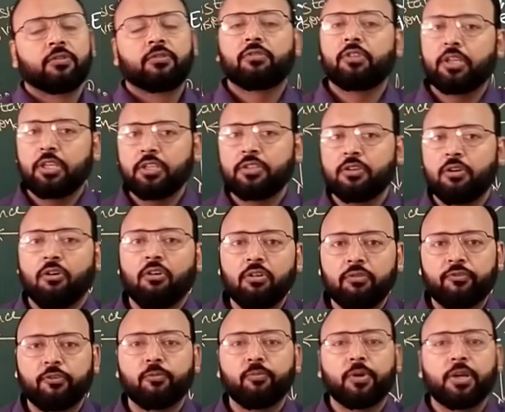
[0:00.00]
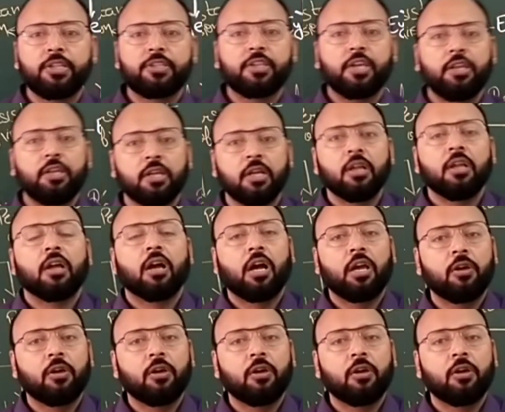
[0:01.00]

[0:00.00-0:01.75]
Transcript: So that is all from my side.